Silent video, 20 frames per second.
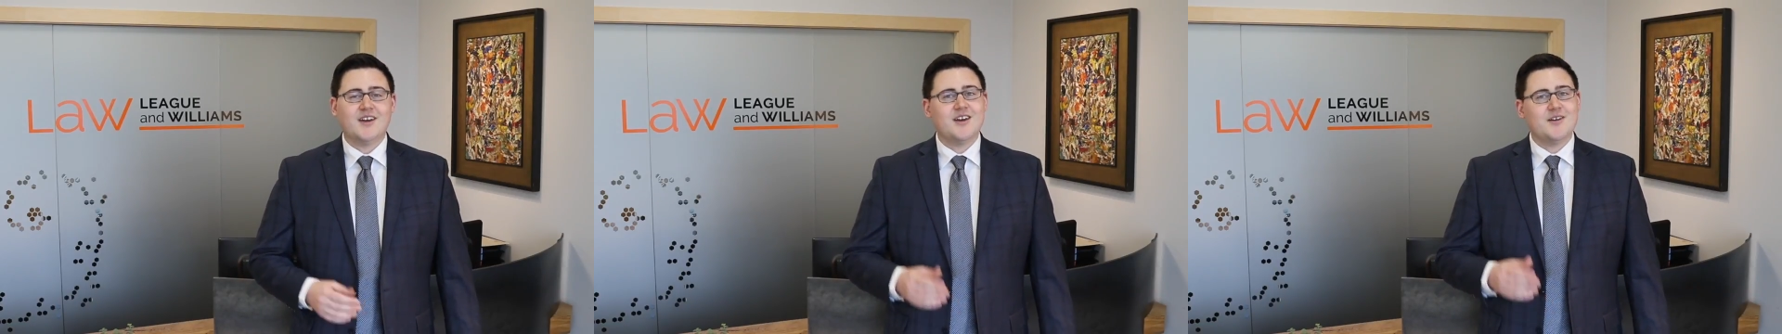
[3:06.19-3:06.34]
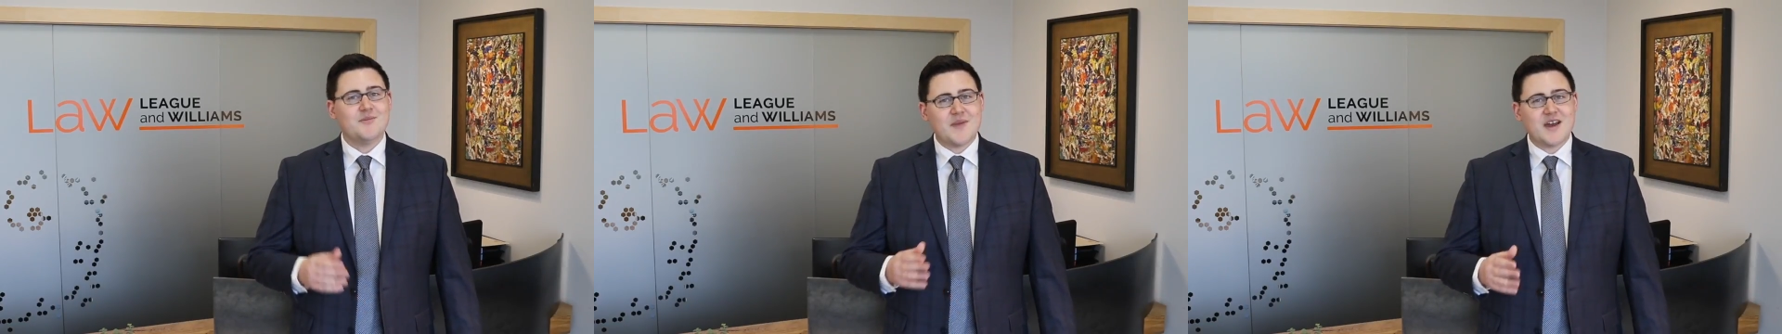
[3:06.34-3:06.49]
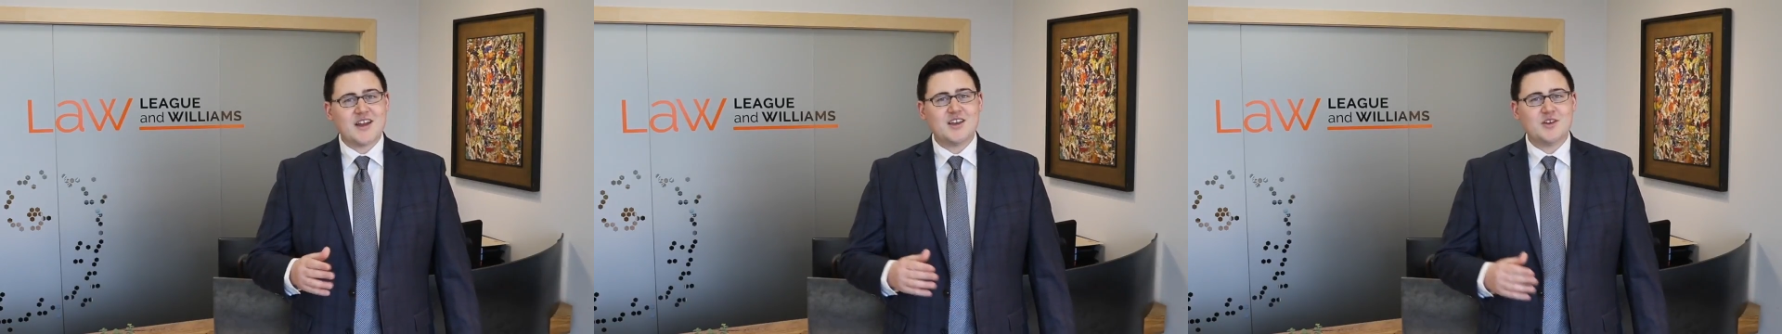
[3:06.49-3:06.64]

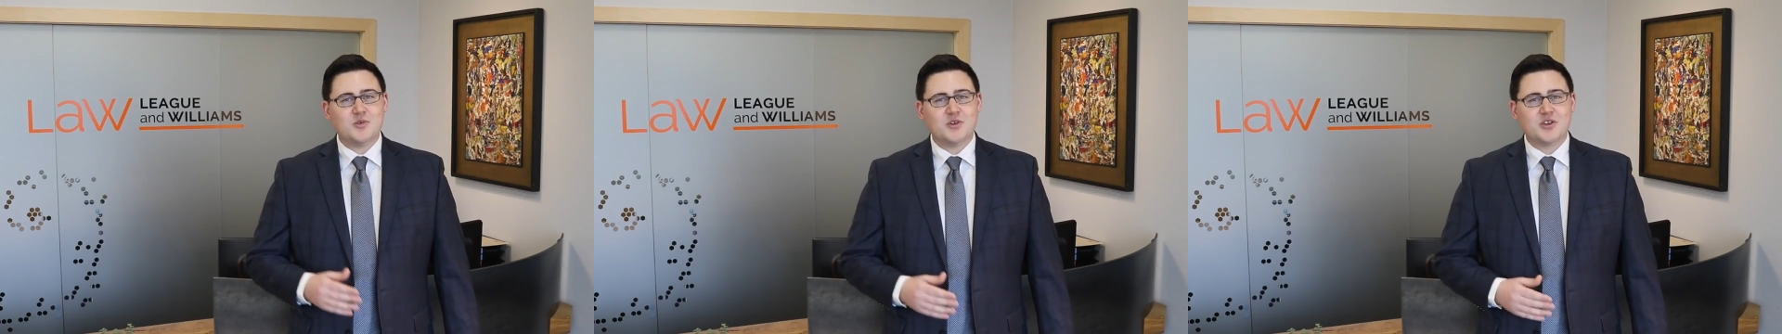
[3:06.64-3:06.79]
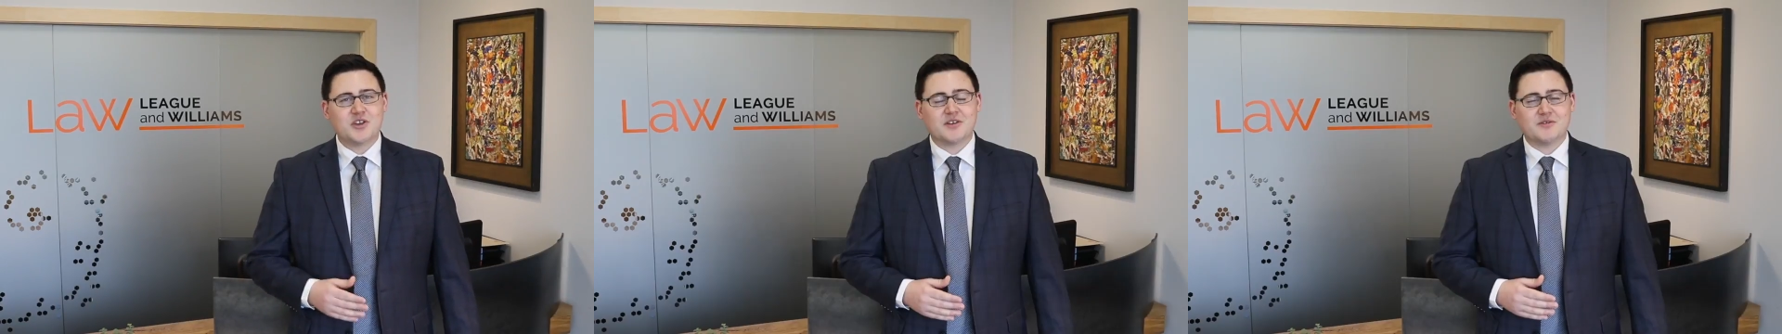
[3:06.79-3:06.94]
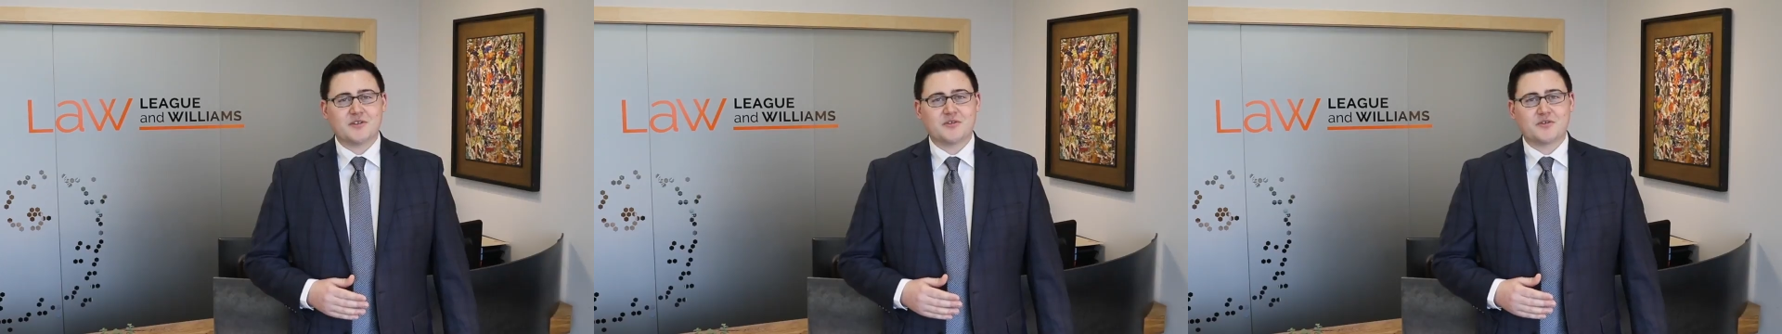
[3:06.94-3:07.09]
Many will
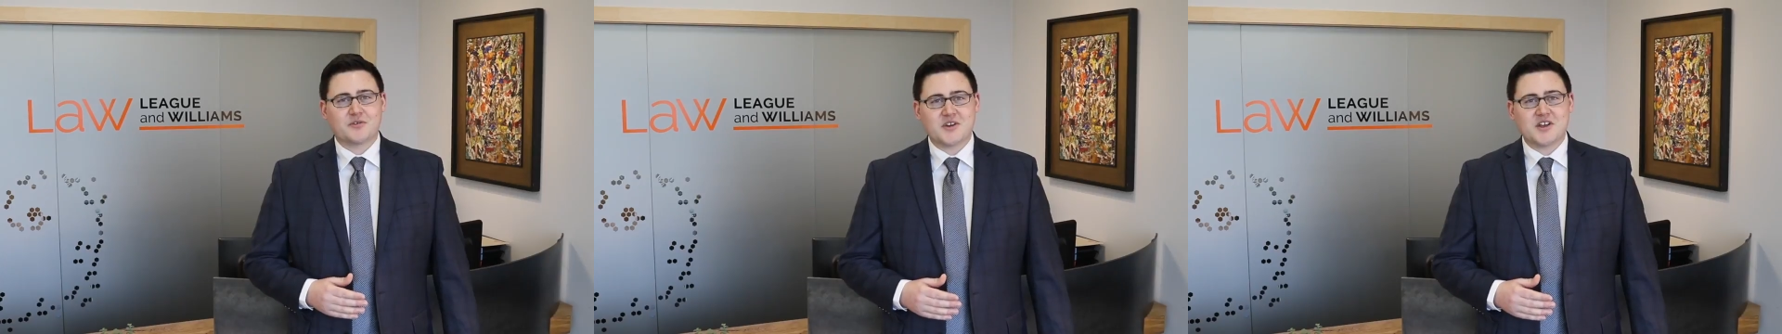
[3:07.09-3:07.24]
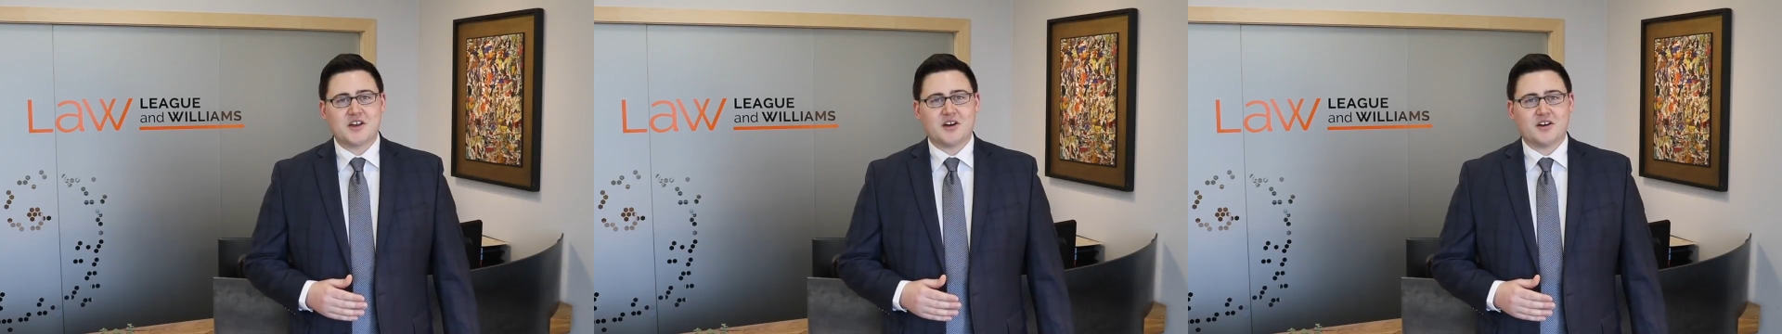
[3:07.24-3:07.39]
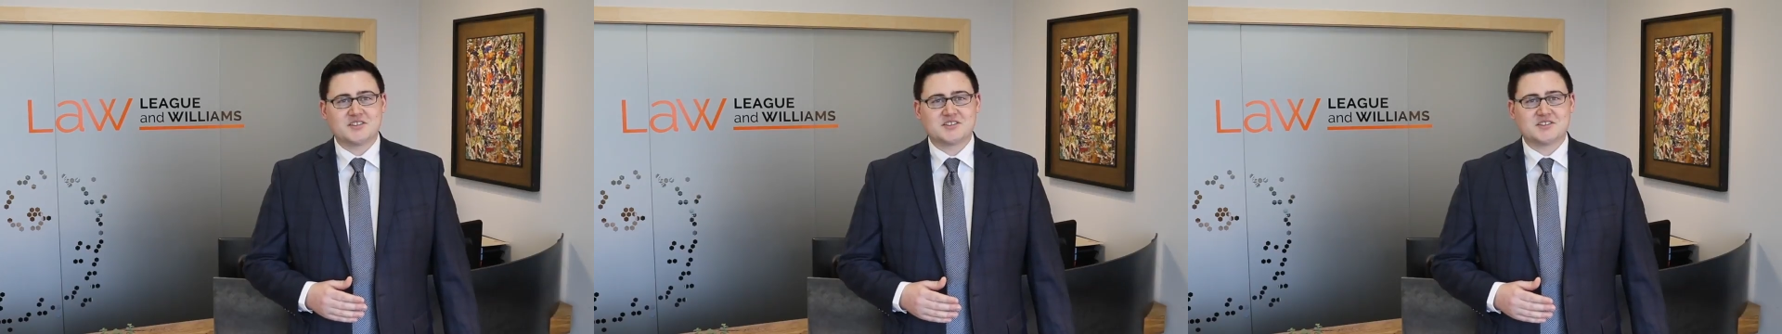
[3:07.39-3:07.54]
give a free
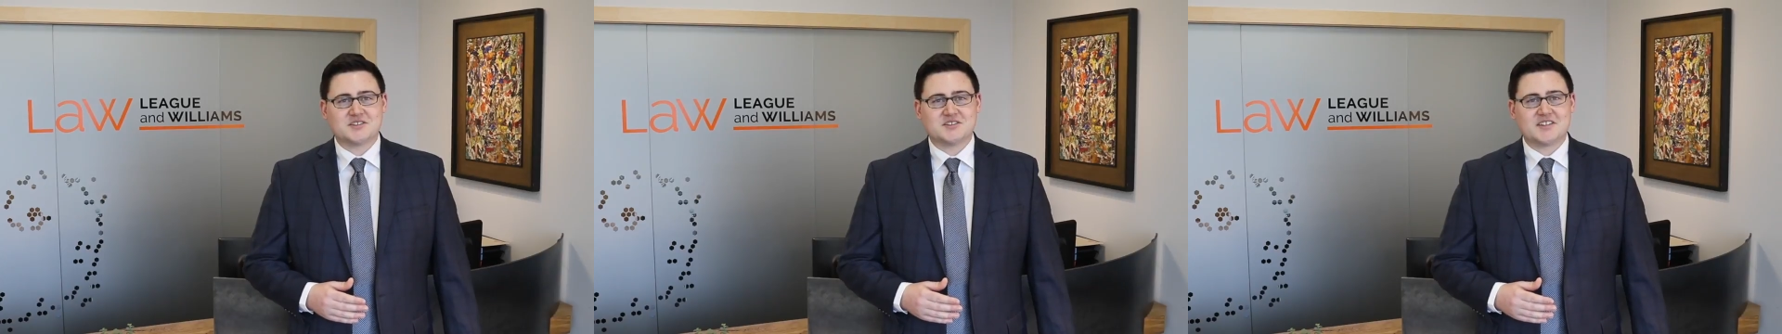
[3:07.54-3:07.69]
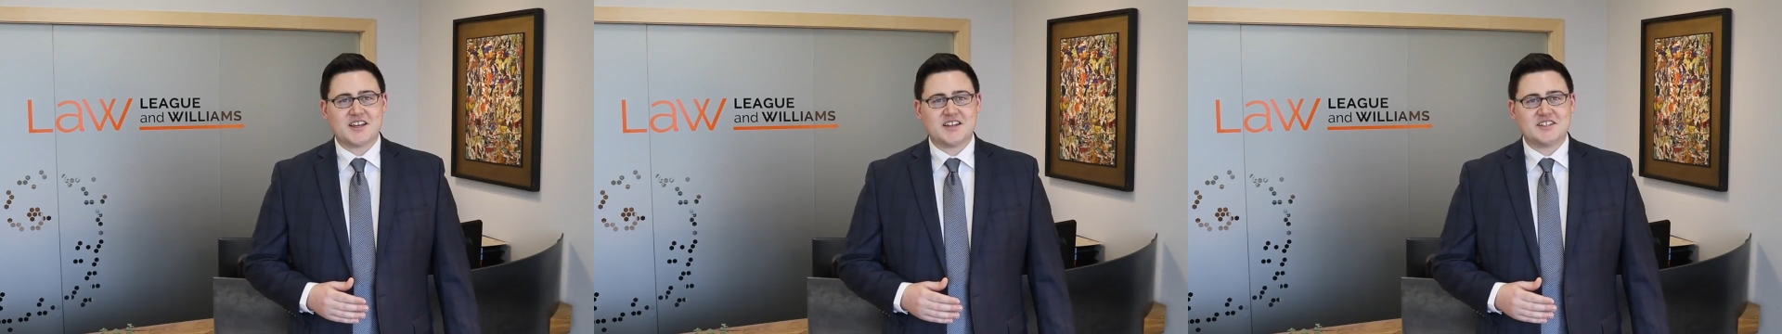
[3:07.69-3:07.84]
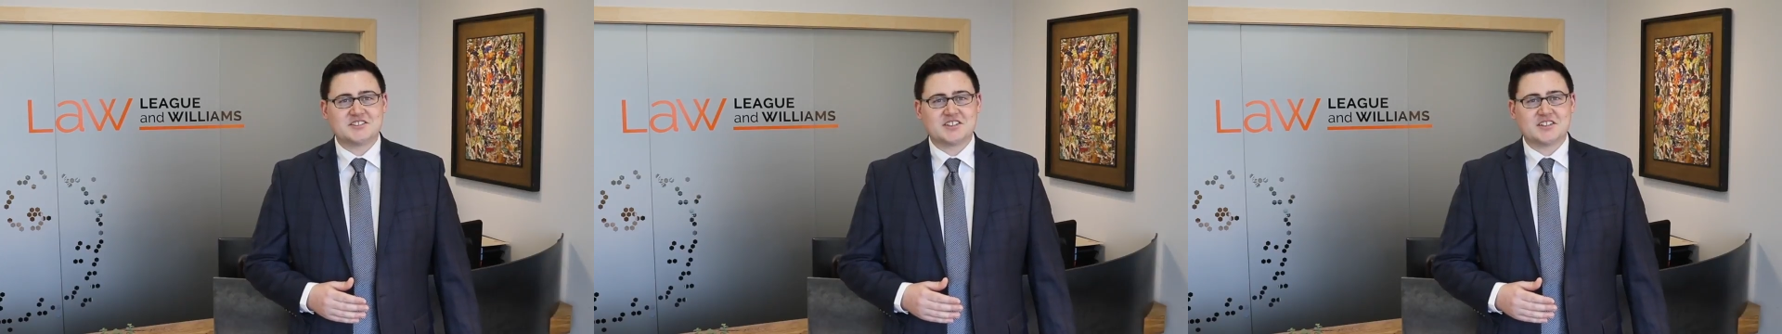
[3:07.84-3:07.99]

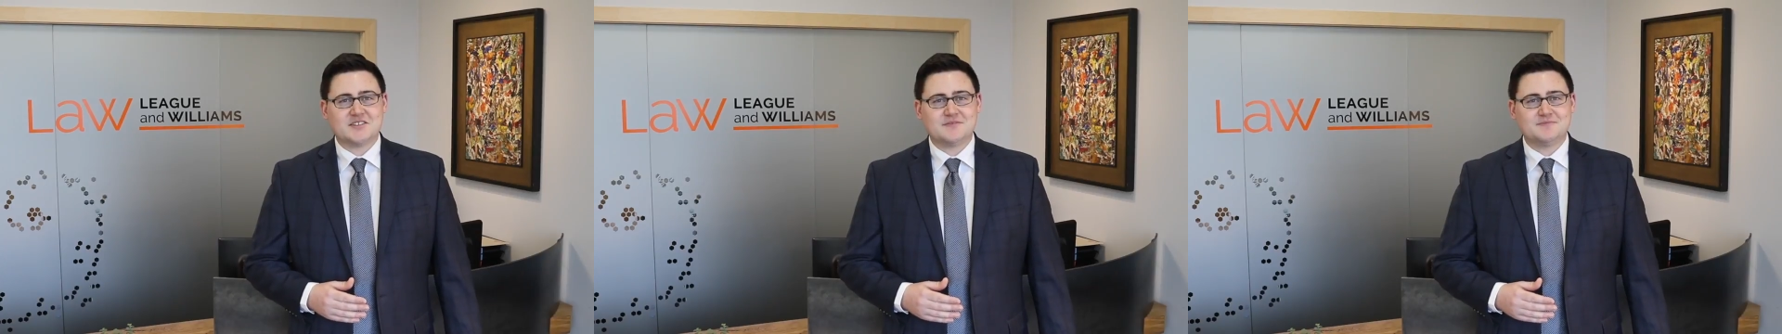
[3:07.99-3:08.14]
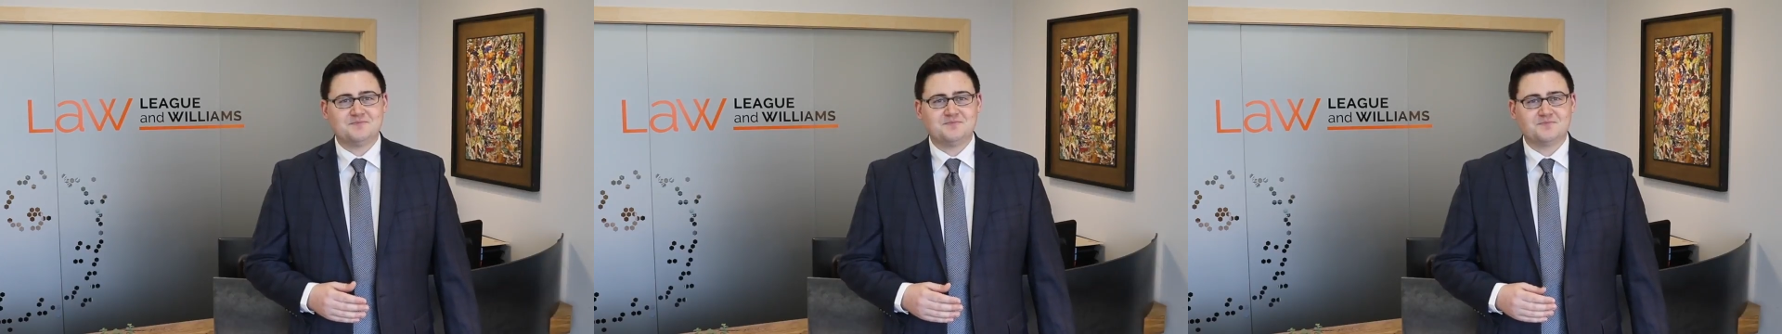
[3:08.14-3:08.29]
consultation.